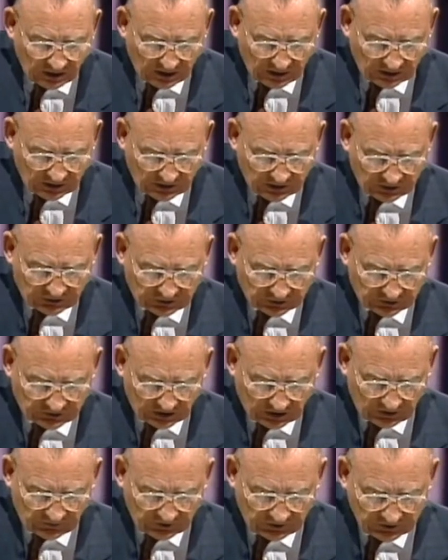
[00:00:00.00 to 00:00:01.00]
unto
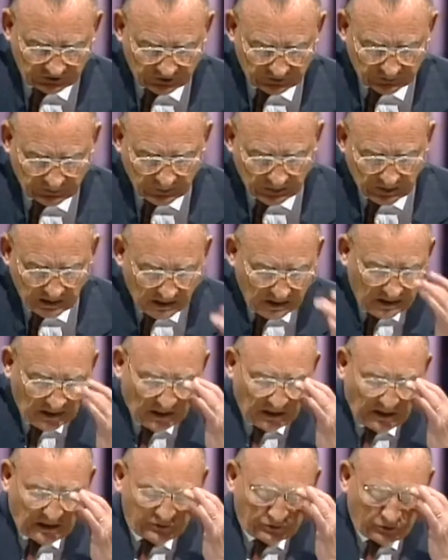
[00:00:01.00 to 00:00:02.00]
salvation.
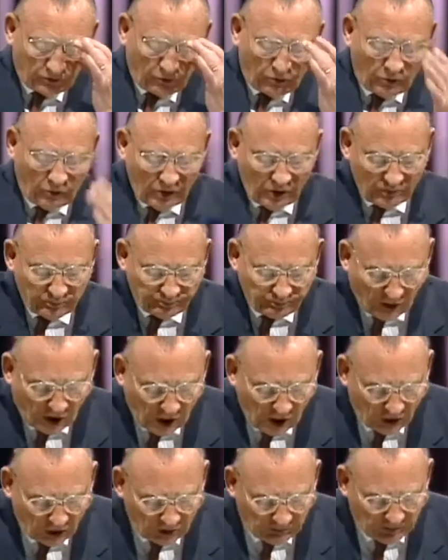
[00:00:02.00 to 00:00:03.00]
And so
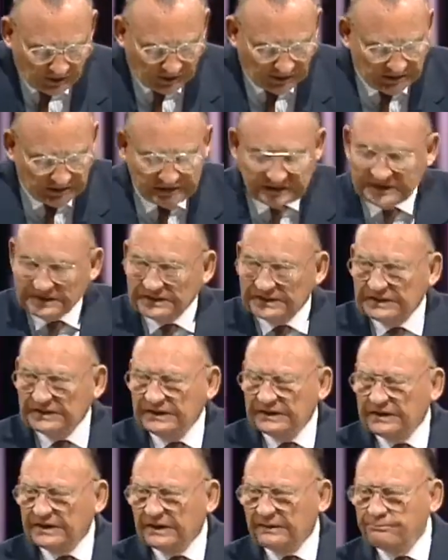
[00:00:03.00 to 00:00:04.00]
Paul made
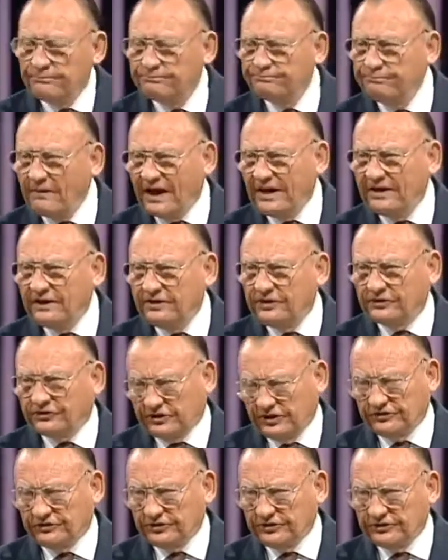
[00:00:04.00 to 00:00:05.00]
mighty
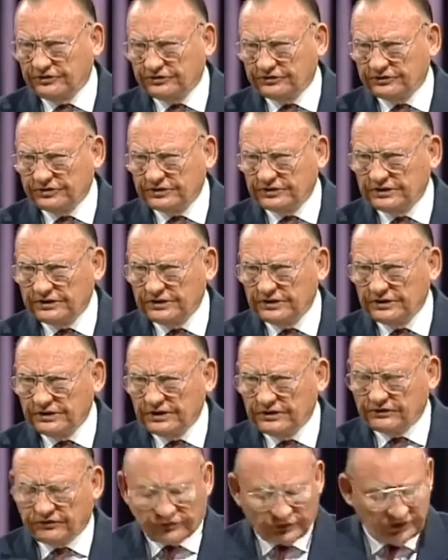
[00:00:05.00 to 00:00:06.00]
decisions,
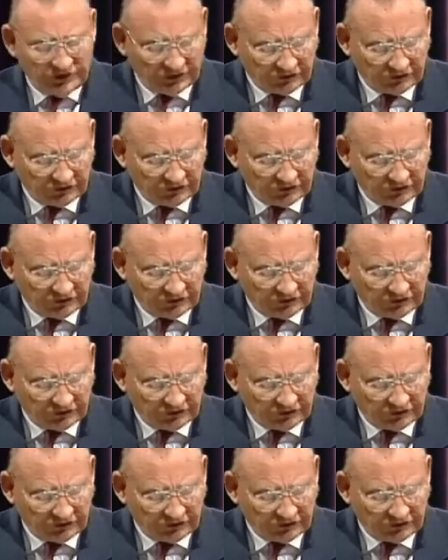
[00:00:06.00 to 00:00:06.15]
three